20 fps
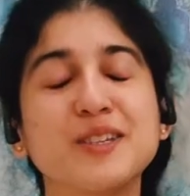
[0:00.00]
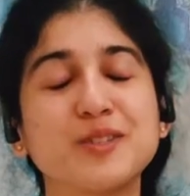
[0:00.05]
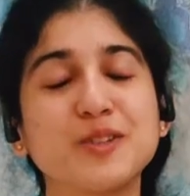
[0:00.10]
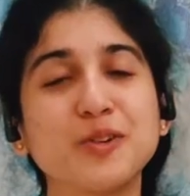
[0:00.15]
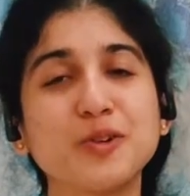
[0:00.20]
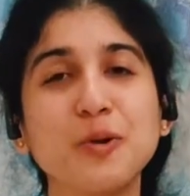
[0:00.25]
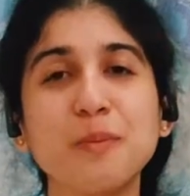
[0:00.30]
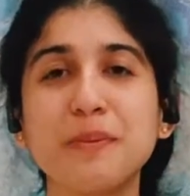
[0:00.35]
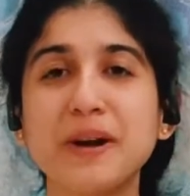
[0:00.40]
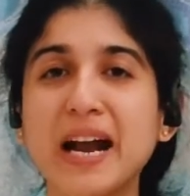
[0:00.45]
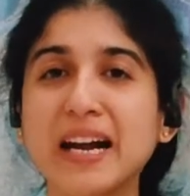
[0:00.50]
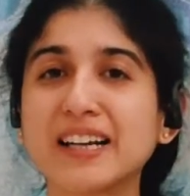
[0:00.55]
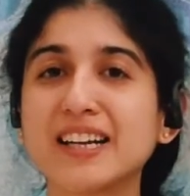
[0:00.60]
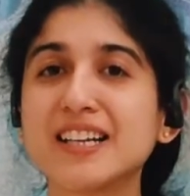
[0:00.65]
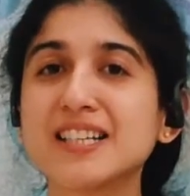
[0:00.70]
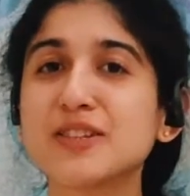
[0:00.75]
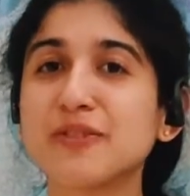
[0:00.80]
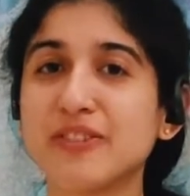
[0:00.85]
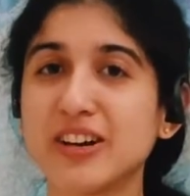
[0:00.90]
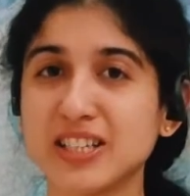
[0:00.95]
So to
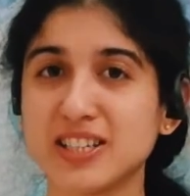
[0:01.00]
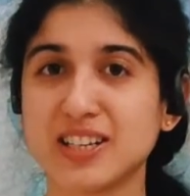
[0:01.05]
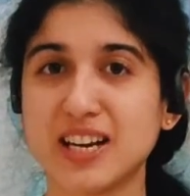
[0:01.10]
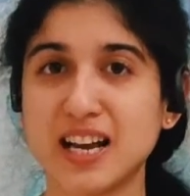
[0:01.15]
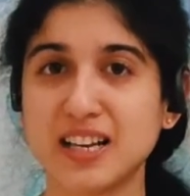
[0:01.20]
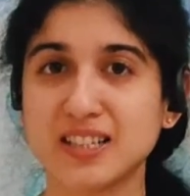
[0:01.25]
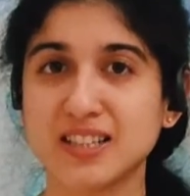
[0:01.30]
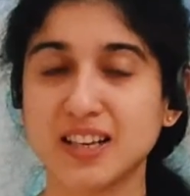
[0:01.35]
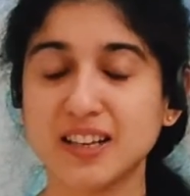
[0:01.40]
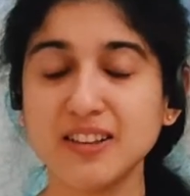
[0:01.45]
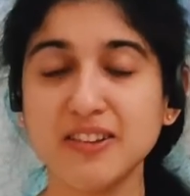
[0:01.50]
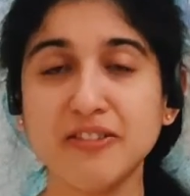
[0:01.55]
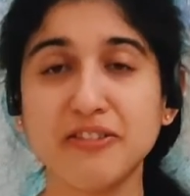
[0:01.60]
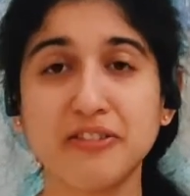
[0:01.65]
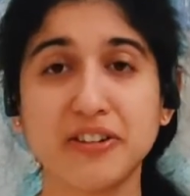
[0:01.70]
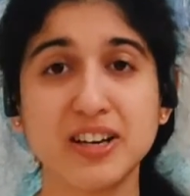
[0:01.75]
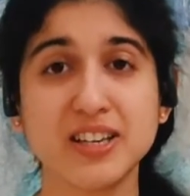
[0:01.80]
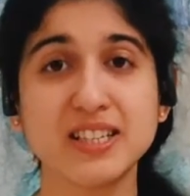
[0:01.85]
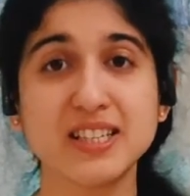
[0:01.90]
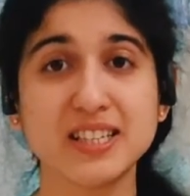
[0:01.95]
practice Vajrasan,
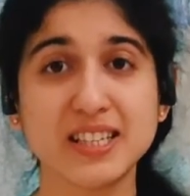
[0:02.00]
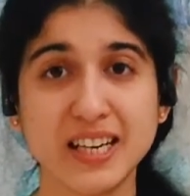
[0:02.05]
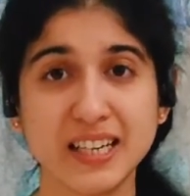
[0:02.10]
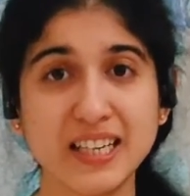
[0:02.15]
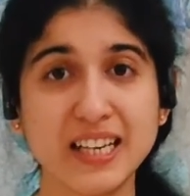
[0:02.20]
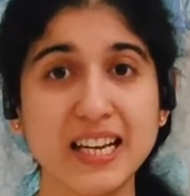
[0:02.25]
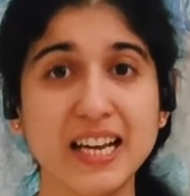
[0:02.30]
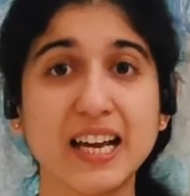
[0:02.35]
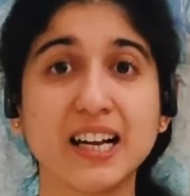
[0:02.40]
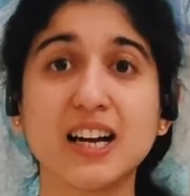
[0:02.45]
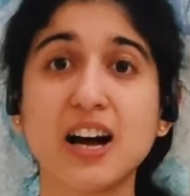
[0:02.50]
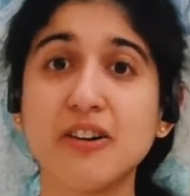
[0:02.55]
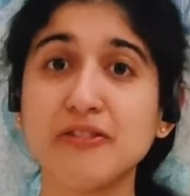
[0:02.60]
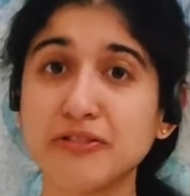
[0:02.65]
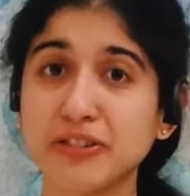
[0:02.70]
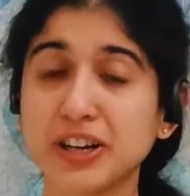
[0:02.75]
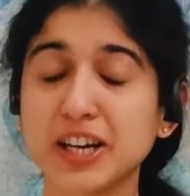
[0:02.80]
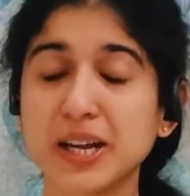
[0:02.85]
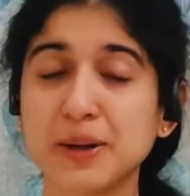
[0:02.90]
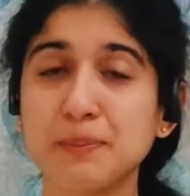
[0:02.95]
first sit
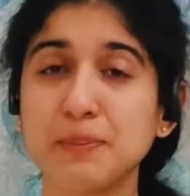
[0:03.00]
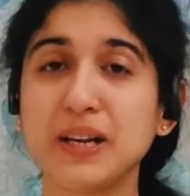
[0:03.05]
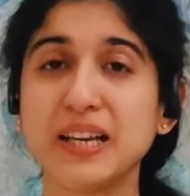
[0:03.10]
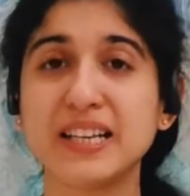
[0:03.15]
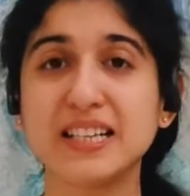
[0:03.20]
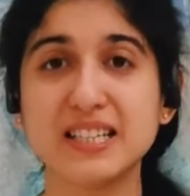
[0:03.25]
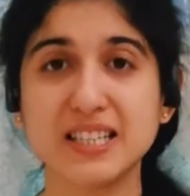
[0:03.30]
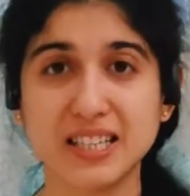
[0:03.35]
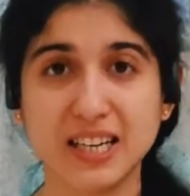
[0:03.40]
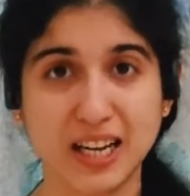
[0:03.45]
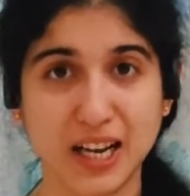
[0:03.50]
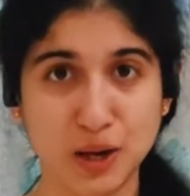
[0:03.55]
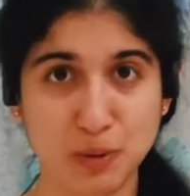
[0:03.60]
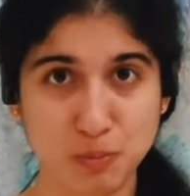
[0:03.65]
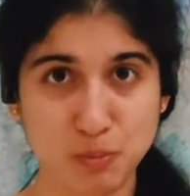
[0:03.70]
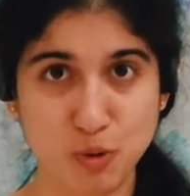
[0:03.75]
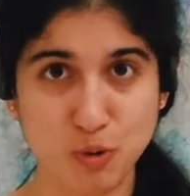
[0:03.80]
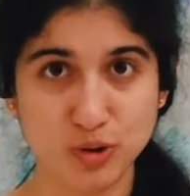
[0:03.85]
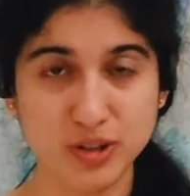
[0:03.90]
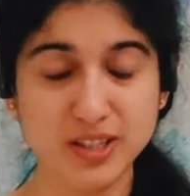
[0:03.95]
comfortably in
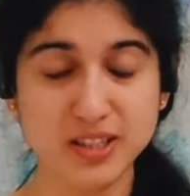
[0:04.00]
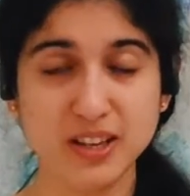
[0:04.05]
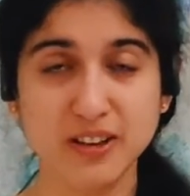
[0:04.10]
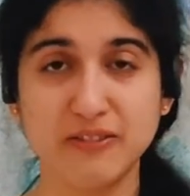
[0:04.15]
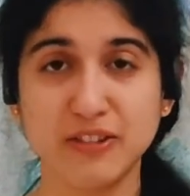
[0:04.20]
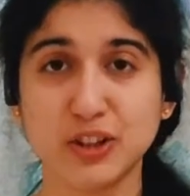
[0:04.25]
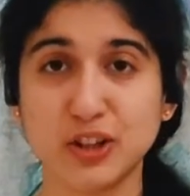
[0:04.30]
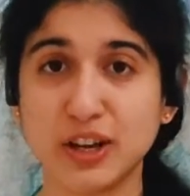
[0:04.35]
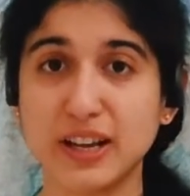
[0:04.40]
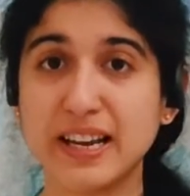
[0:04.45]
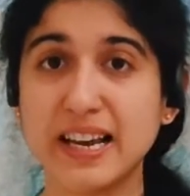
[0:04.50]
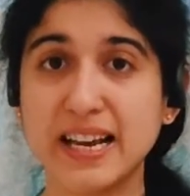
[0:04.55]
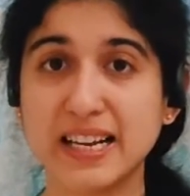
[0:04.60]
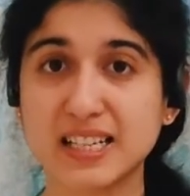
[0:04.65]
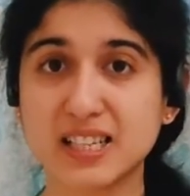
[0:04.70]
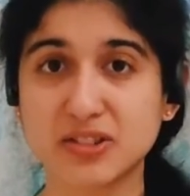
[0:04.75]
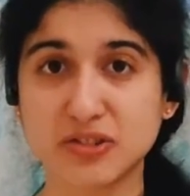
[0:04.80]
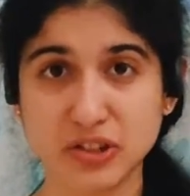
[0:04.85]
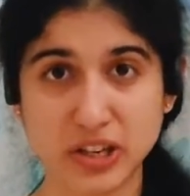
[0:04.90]
sitting pose with your legs